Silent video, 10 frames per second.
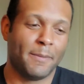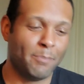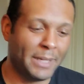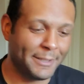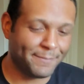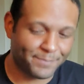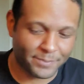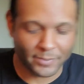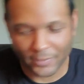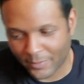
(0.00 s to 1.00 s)
But
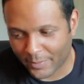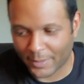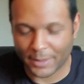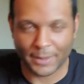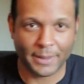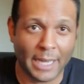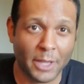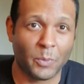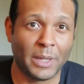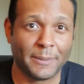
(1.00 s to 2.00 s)
either
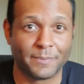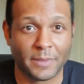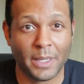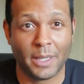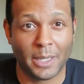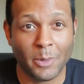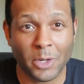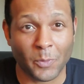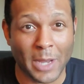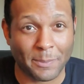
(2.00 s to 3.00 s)
way, I'm going
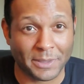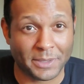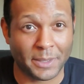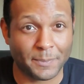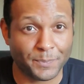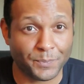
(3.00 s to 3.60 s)
to wrap this up.